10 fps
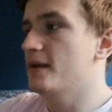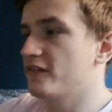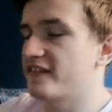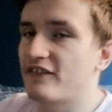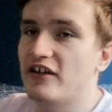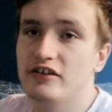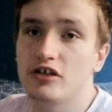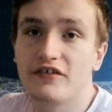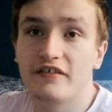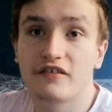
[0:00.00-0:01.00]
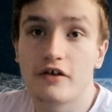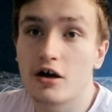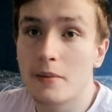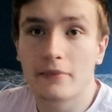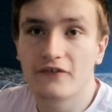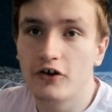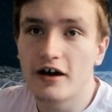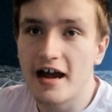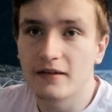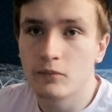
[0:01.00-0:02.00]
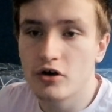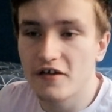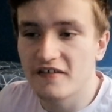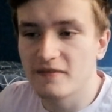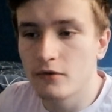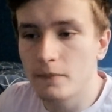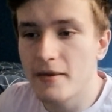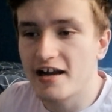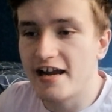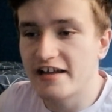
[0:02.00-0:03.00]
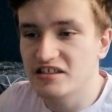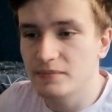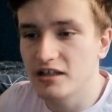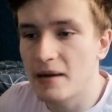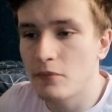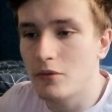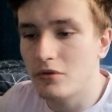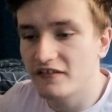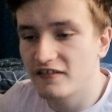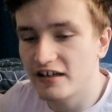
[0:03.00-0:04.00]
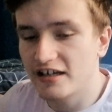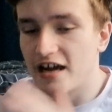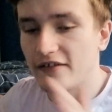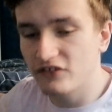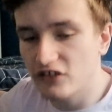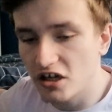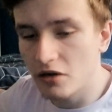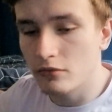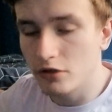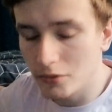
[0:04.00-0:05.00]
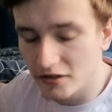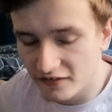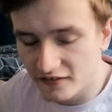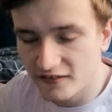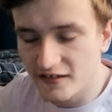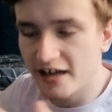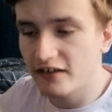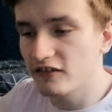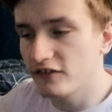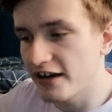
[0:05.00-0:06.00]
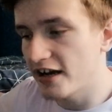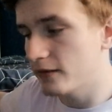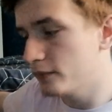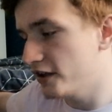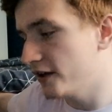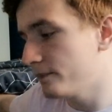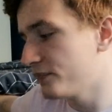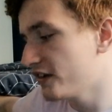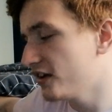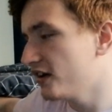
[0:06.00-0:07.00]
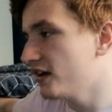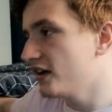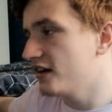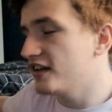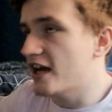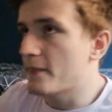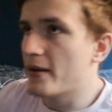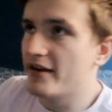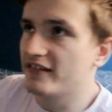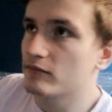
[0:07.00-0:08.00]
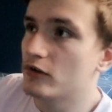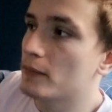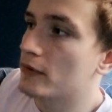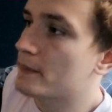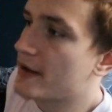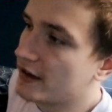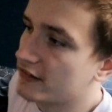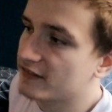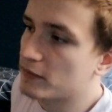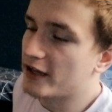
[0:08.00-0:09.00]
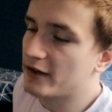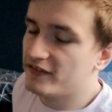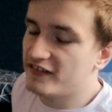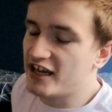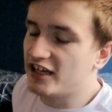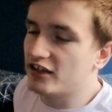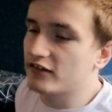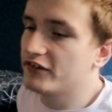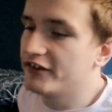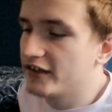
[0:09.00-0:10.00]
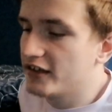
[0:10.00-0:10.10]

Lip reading: Because I have like nothing to talk about beforehand, whereas this mukbang I actually plan what I want to like have do and what I want to say and stuff like that. But yeah, I might make some more mukbangs, but like I'm saying,